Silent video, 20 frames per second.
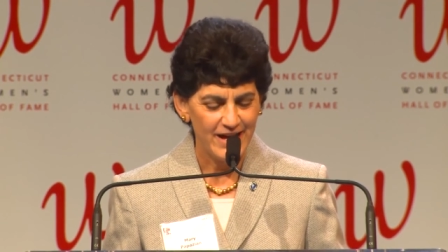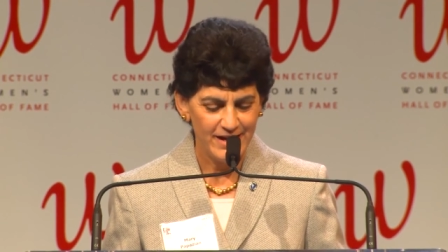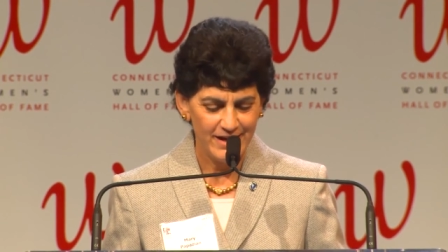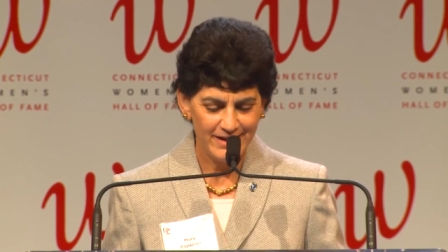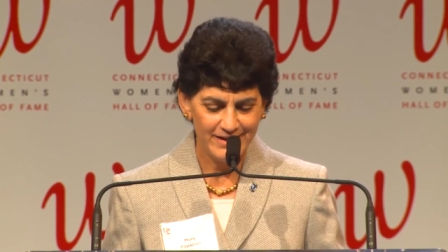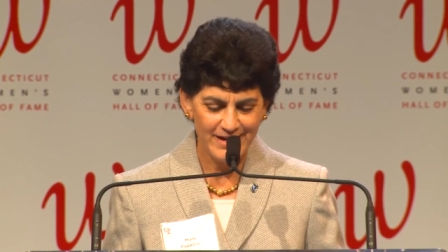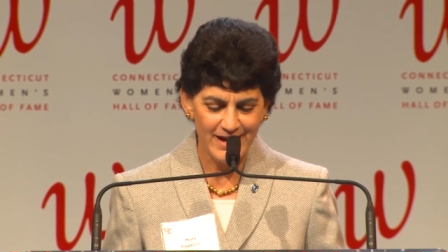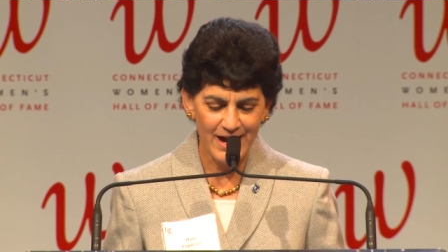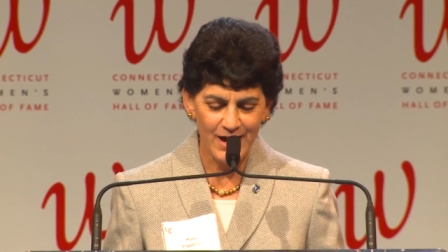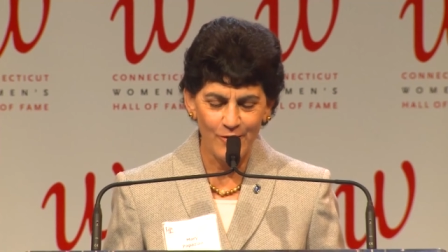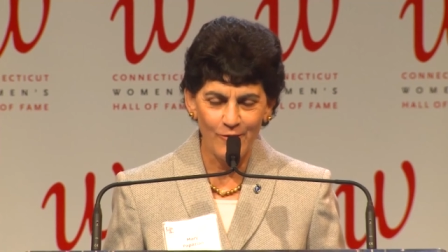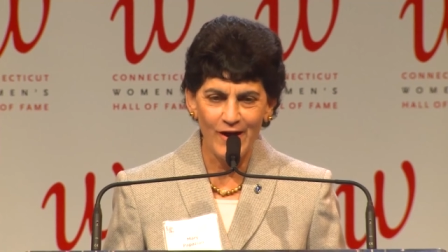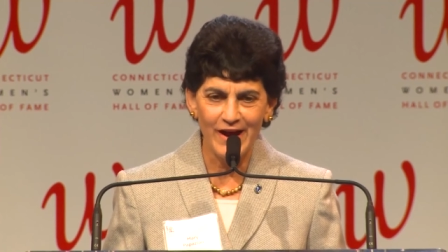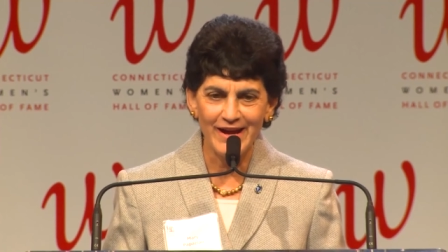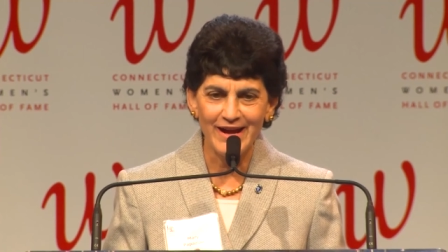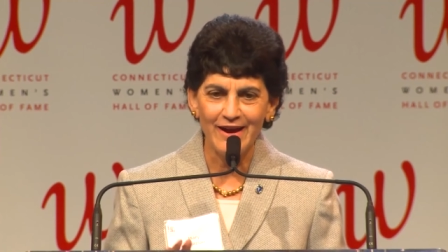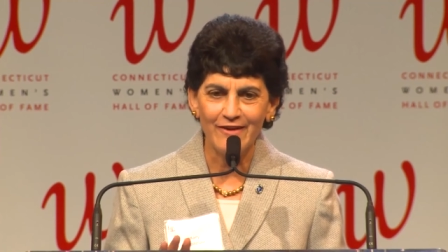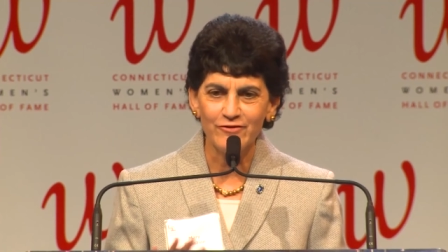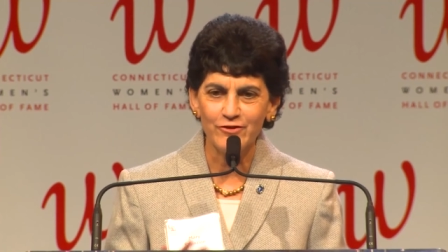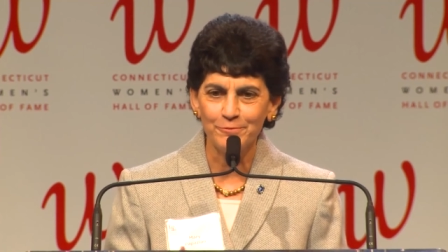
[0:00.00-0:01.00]
And now I
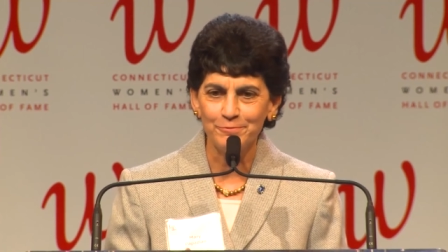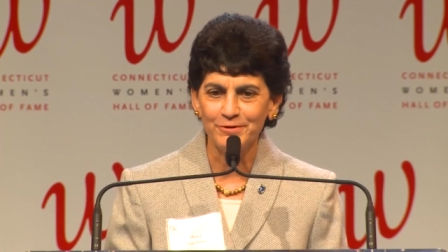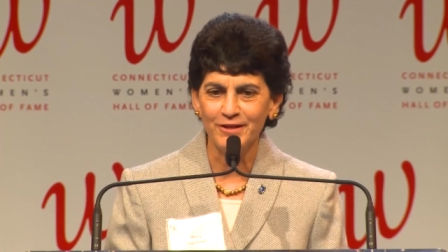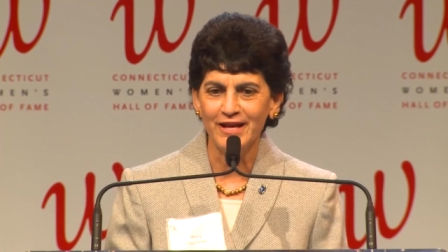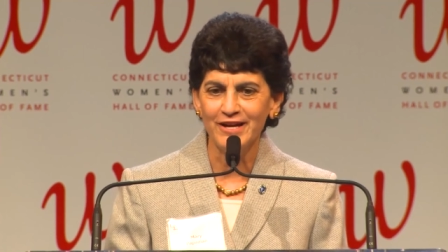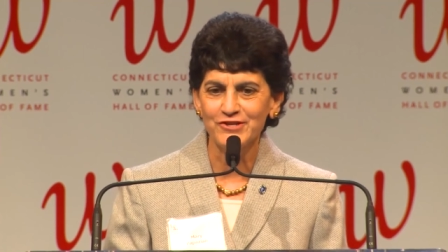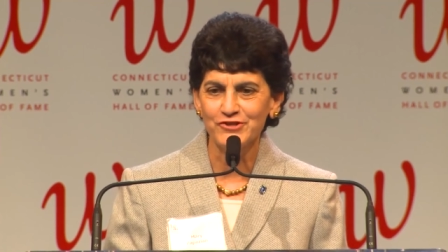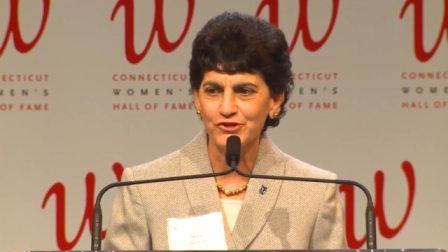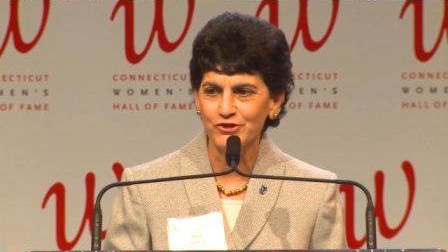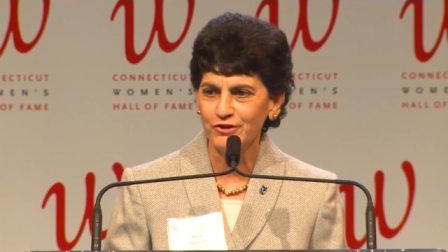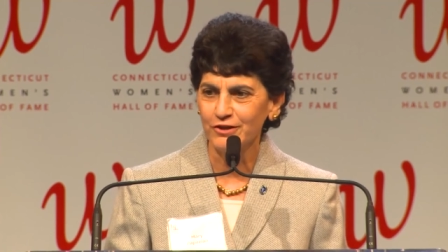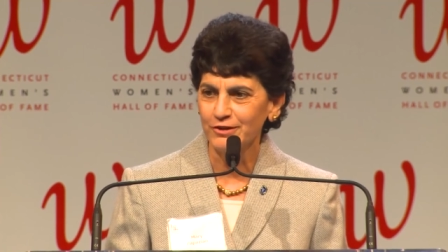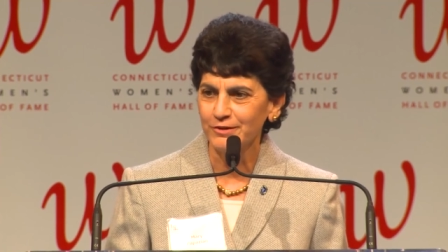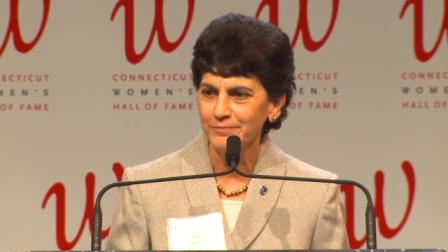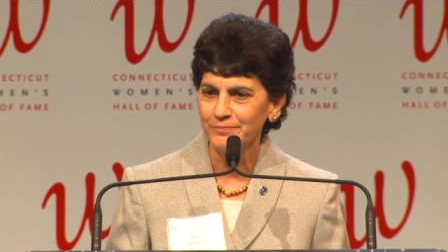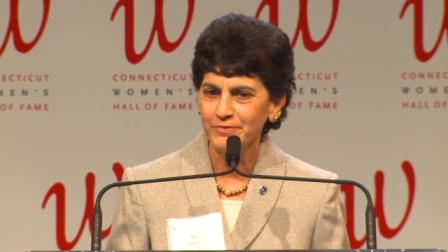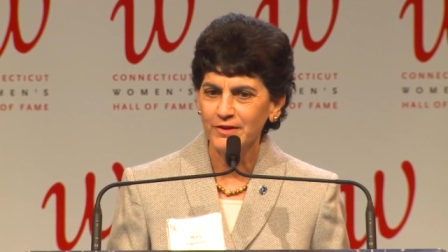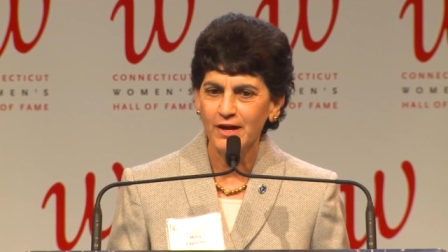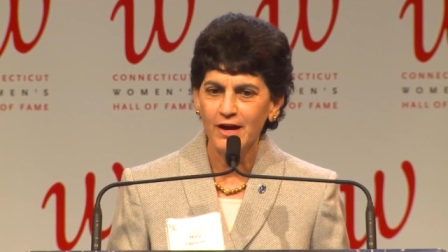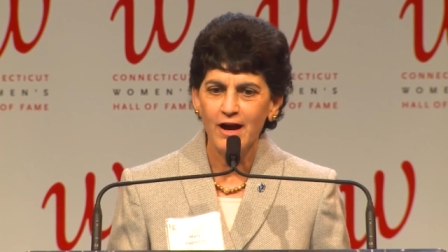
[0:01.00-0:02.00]
have the pleasure
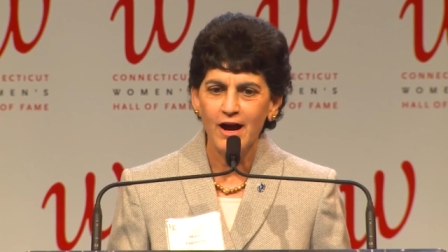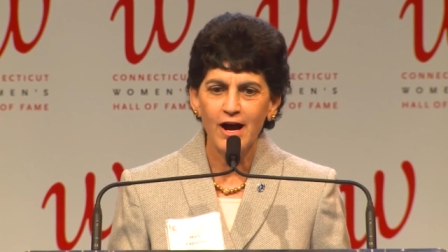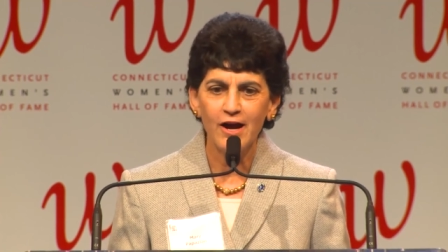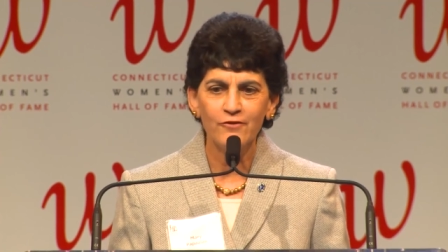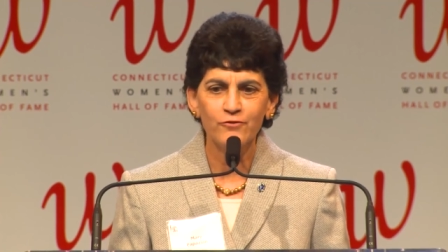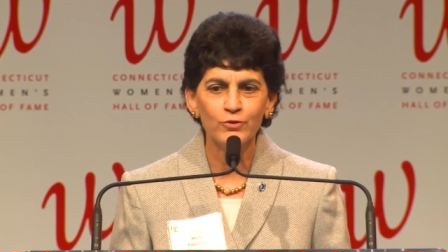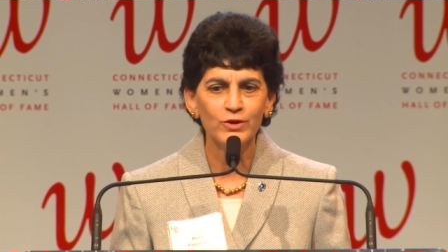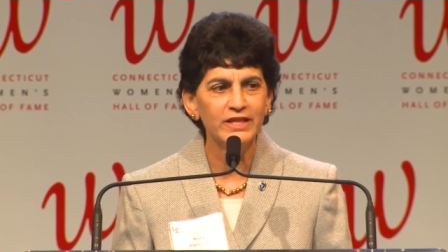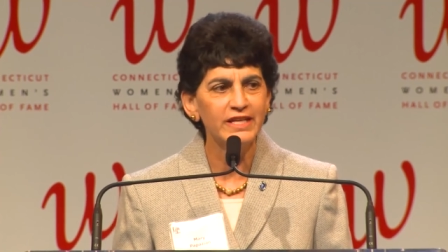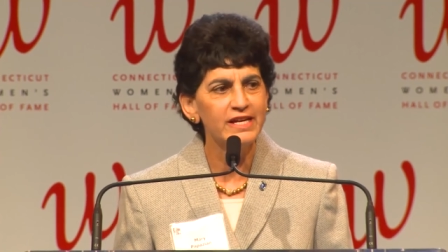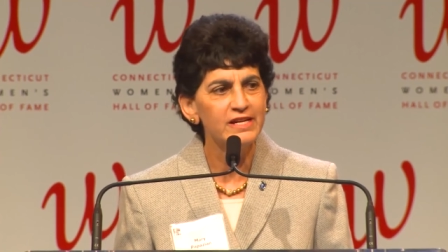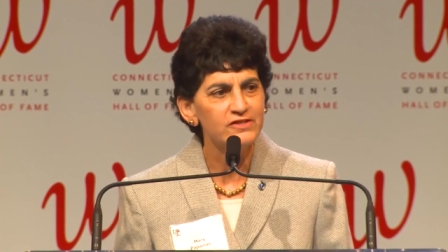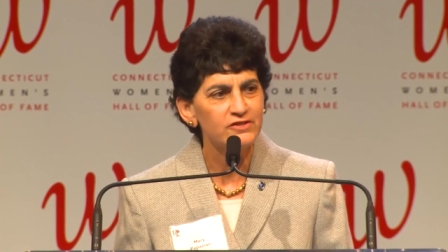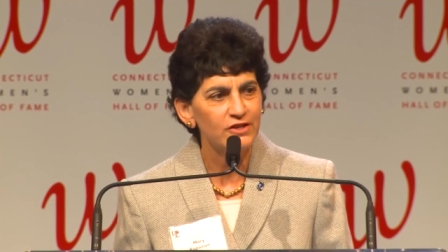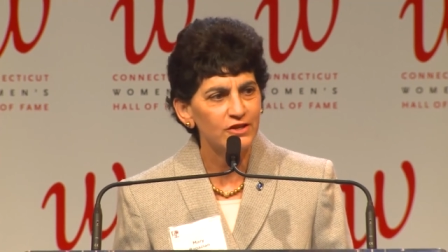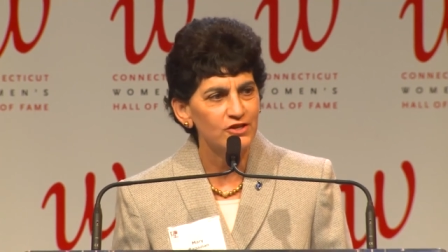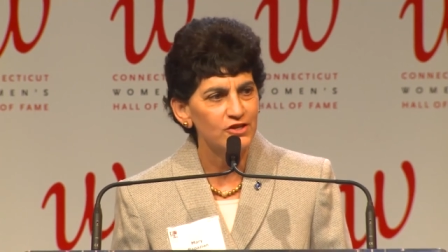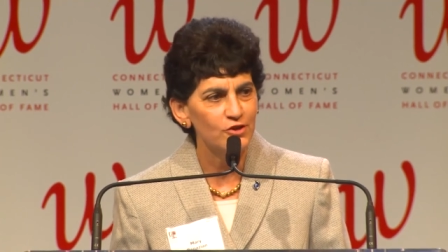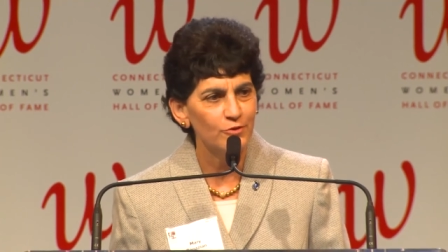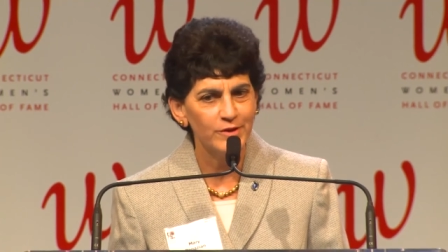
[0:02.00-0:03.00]
of
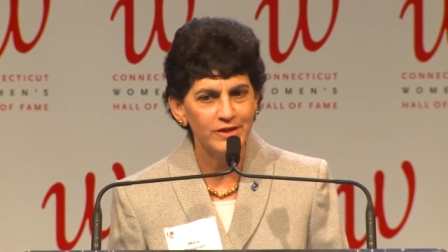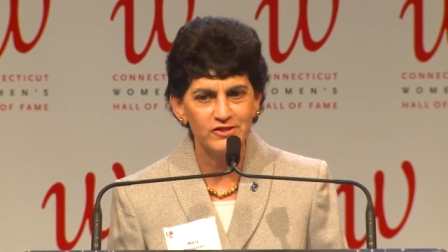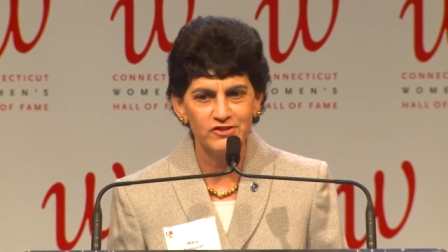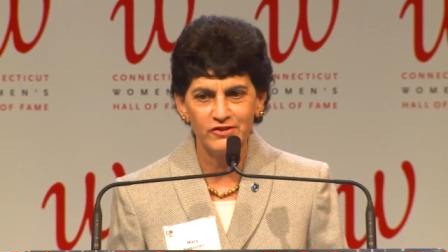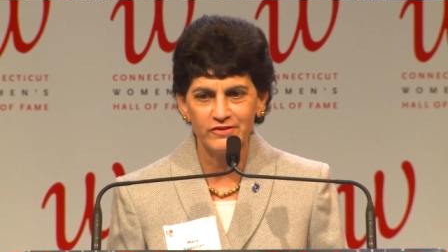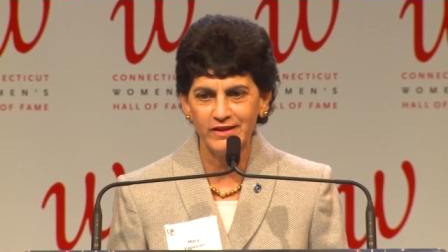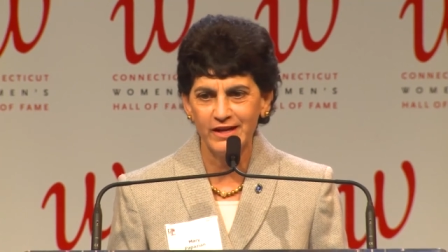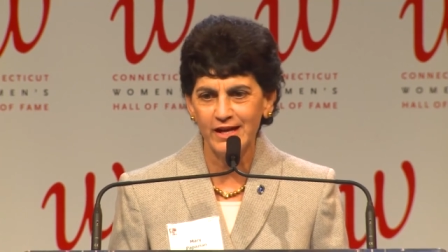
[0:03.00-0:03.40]
releasing you into the